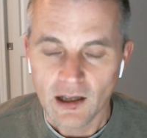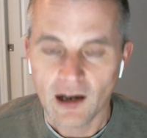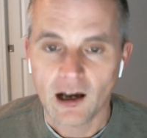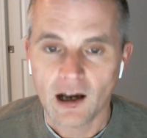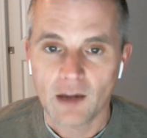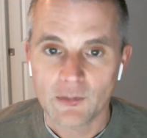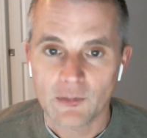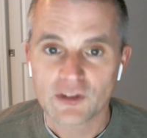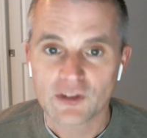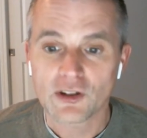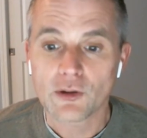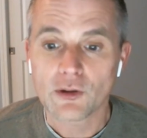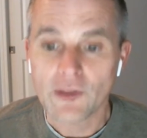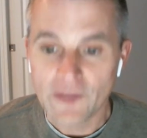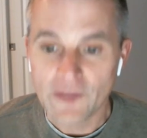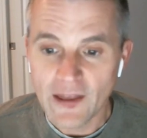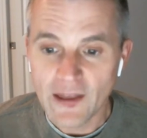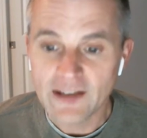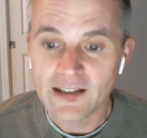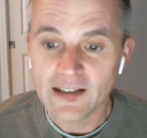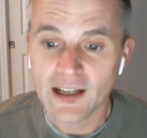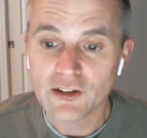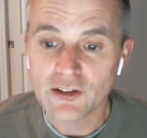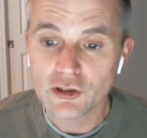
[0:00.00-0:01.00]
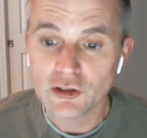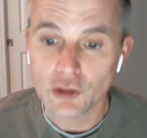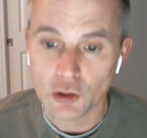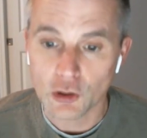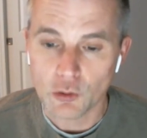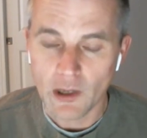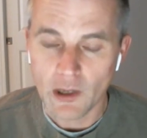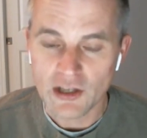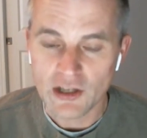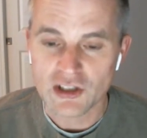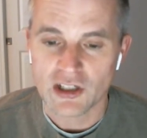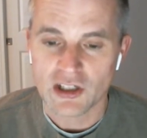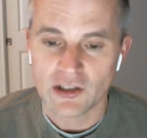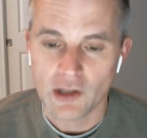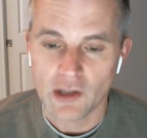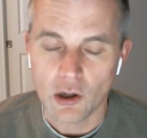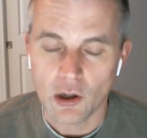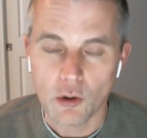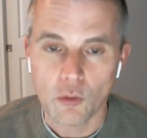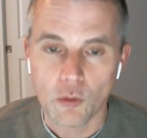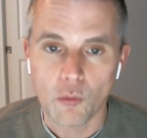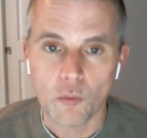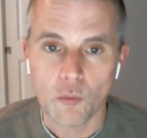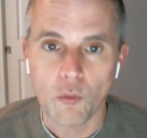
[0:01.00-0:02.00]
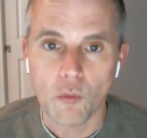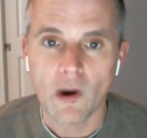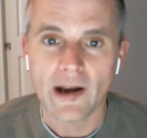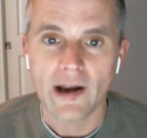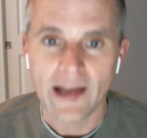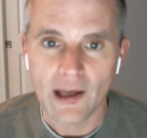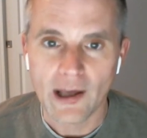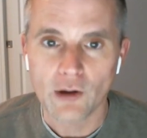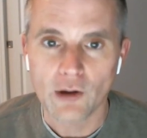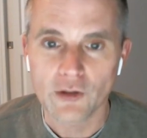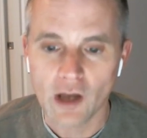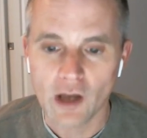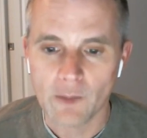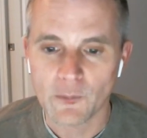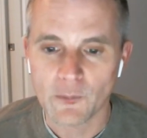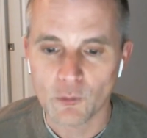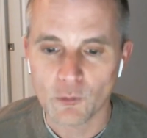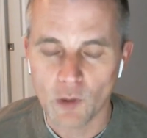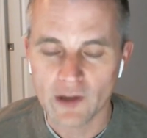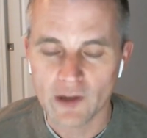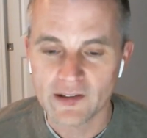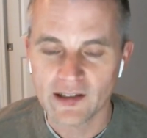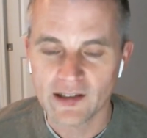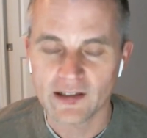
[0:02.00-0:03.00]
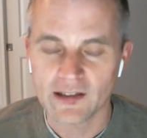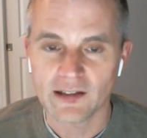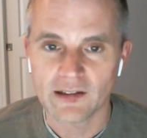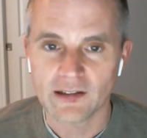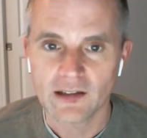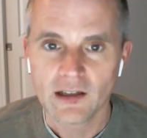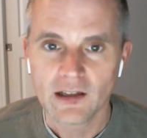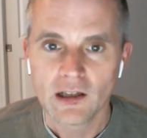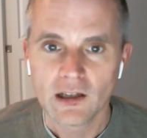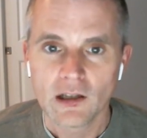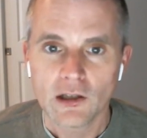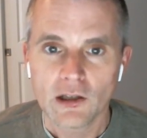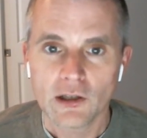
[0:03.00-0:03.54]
Um, and so then to get to your question, though, what held up and what didn't,